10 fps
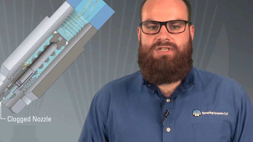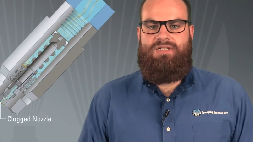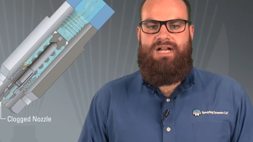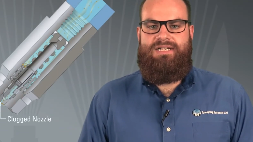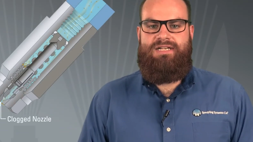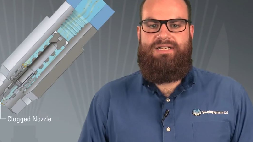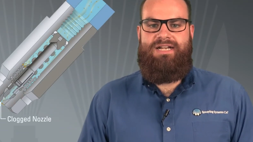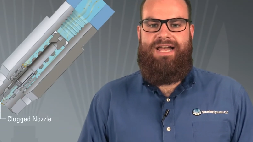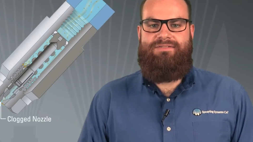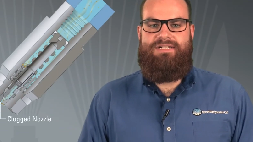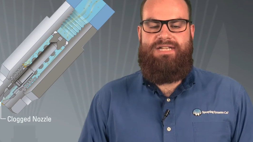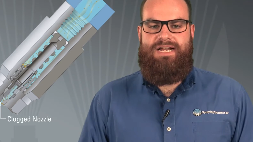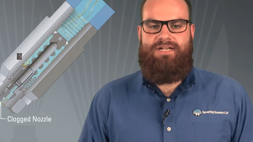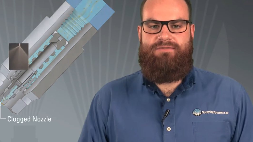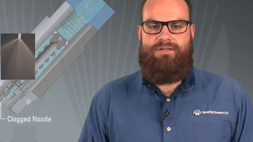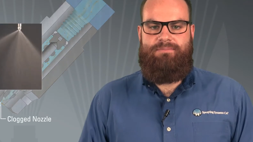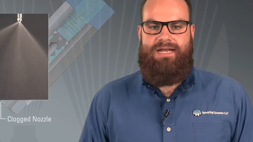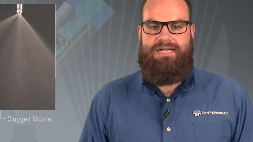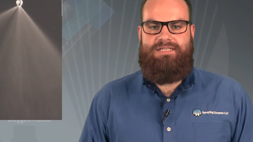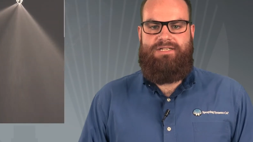Clogging can have a negative
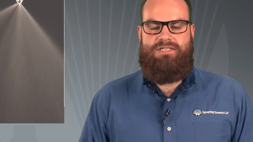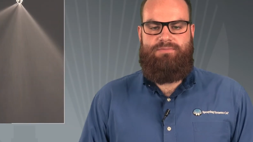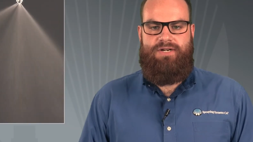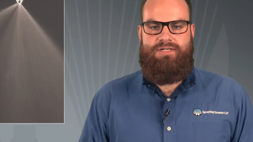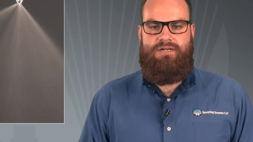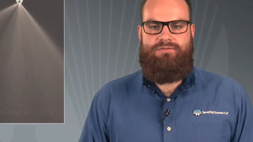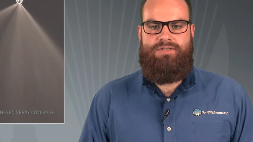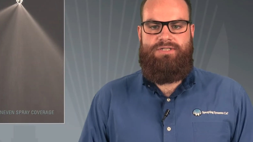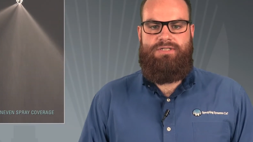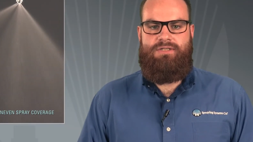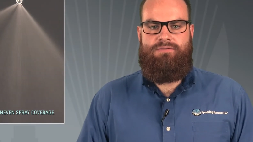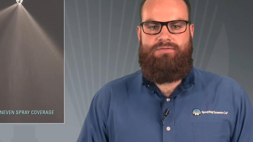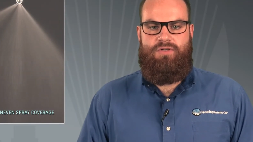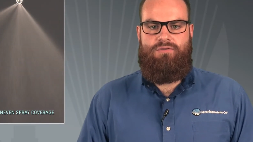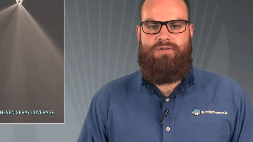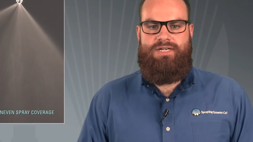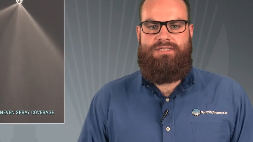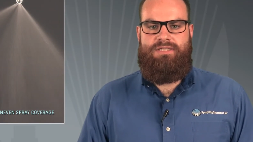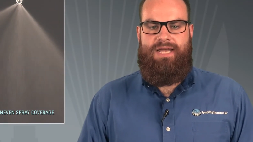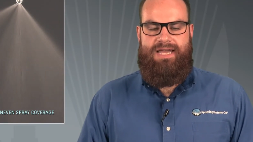impact on spray coverage, flow
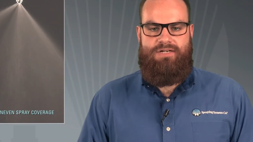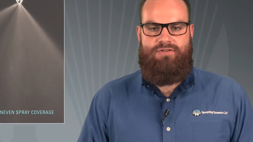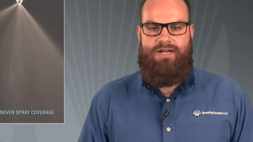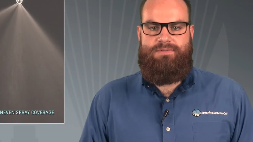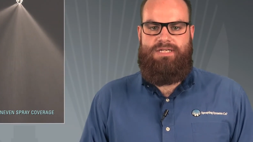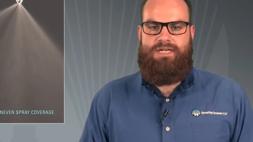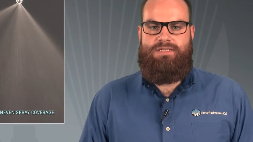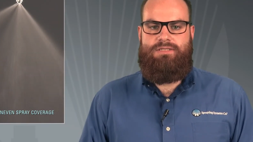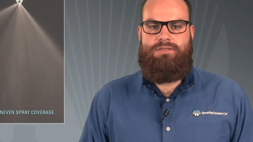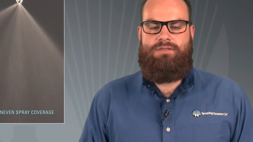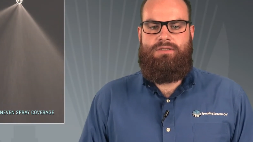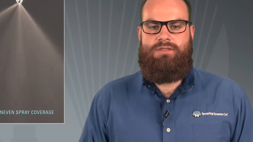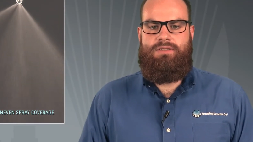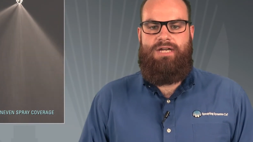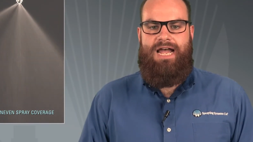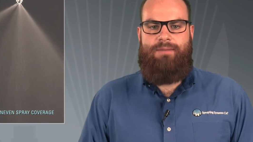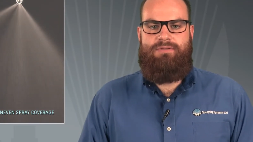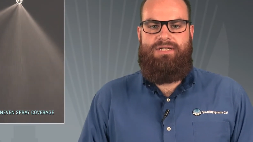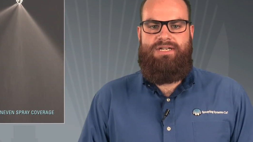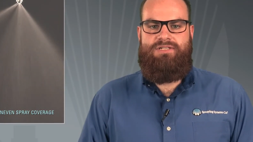rate, and drop size.
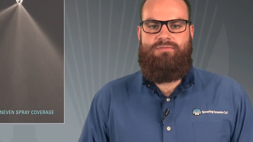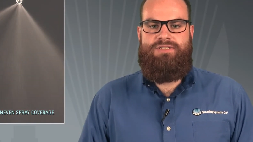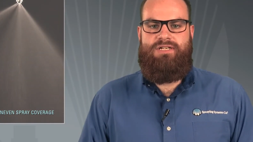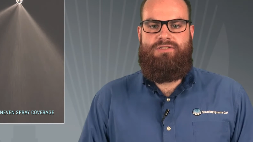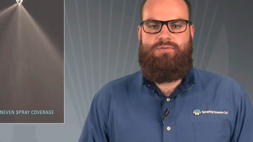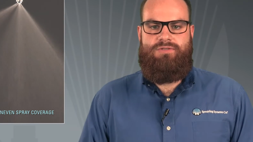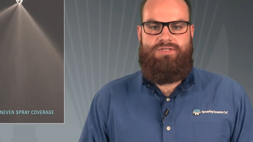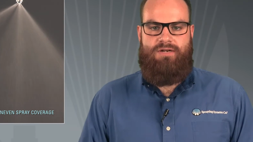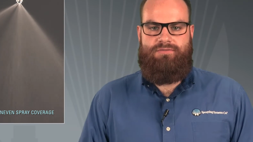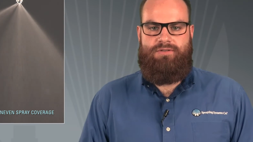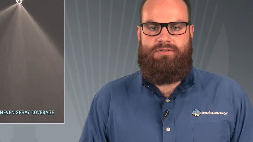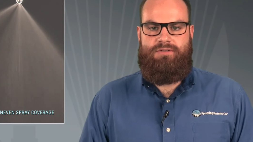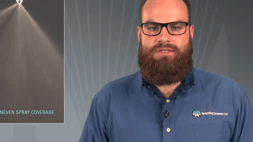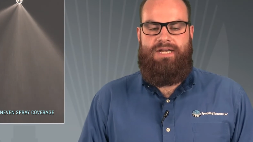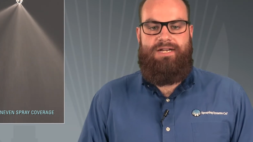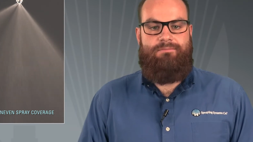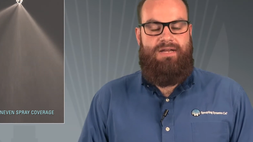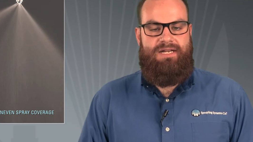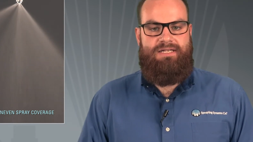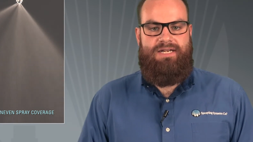Application results will suffer, and in
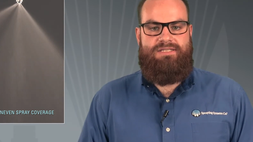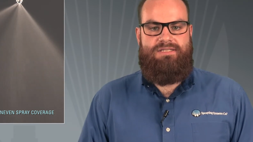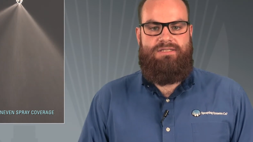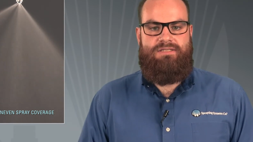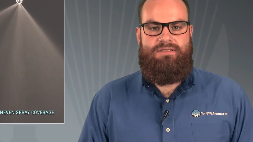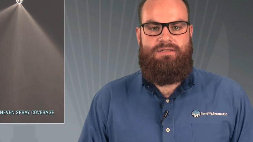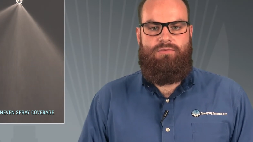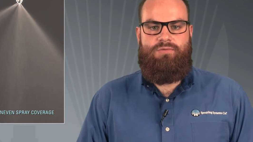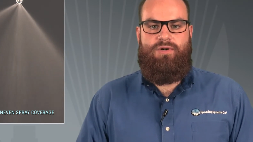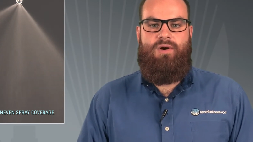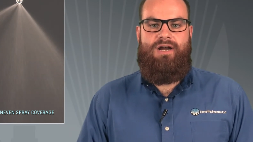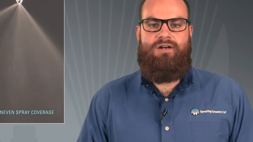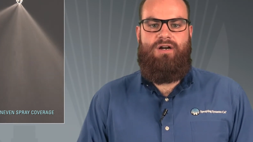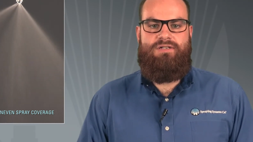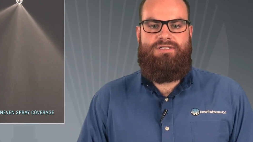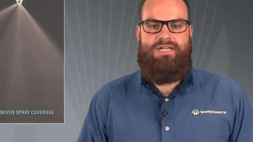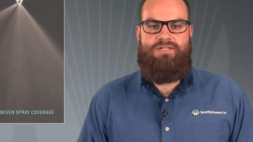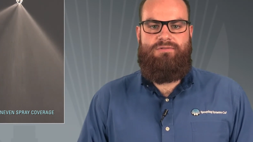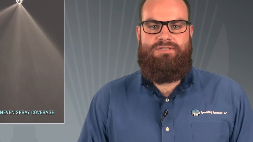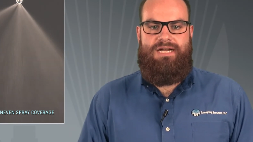many cases, will require
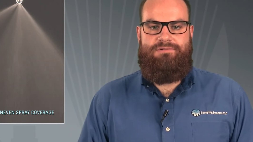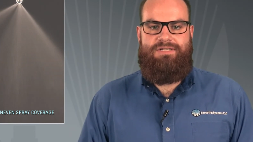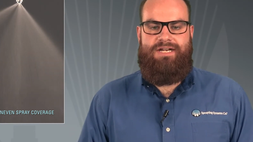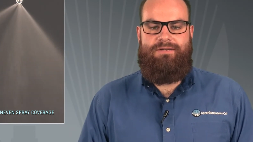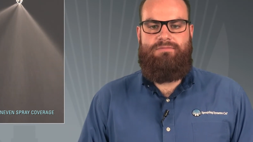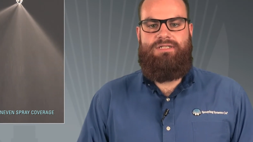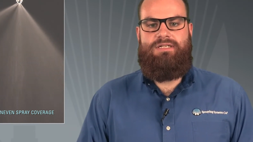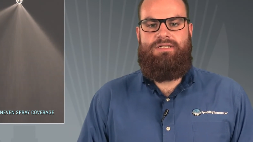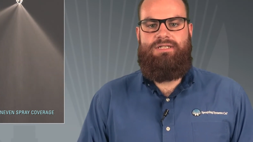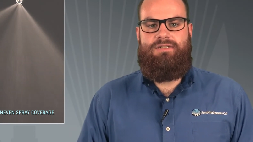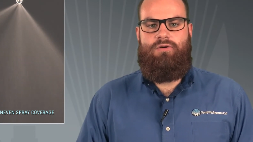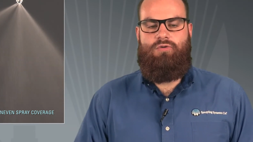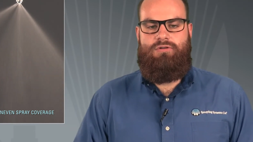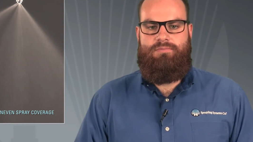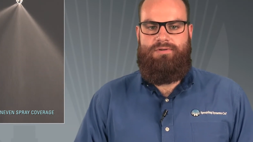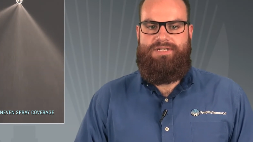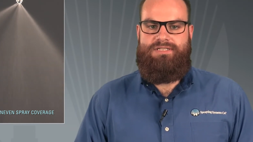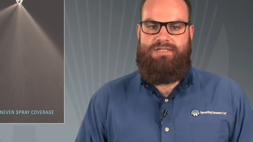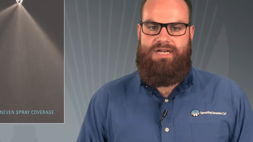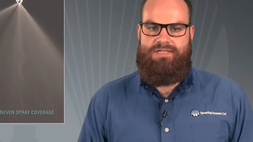unscheduled downtime to clean or replace
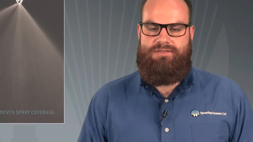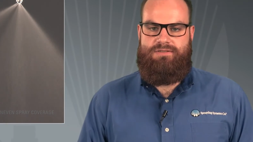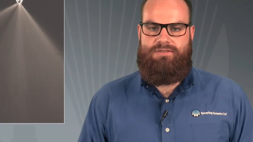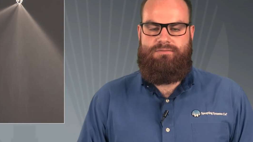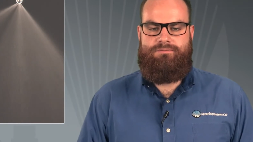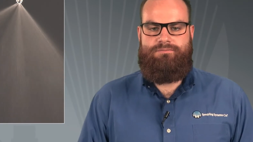the nozzles.